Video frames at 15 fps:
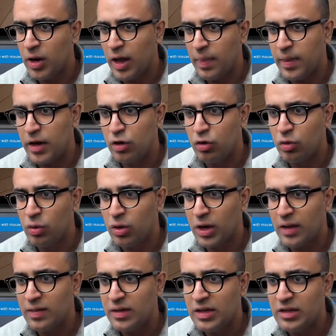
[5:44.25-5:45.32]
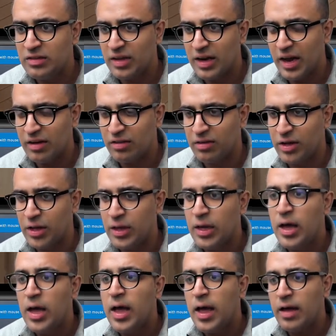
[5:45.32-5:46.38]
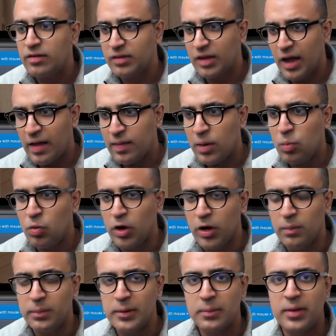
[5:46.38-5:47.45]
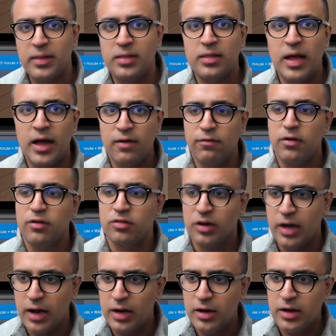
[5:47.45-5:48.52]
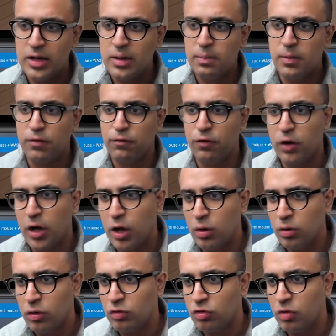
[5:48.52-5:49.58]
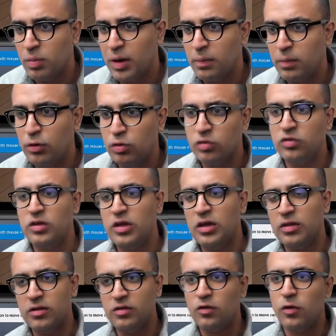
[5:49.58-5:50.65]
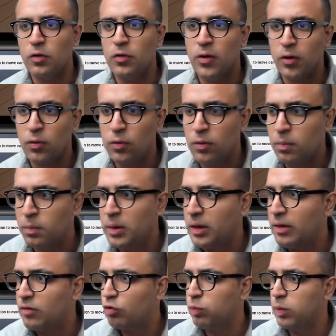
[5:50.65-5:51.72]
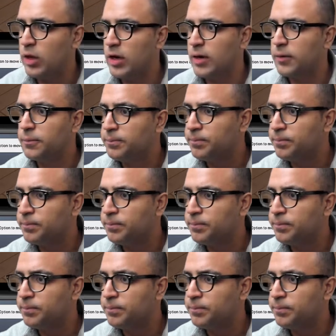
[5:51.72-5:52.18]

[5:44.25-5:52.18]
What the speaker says: And then to look at these and actually scan them, we'll implement that functionality. But for now, you should be able to see this QR code being displayed.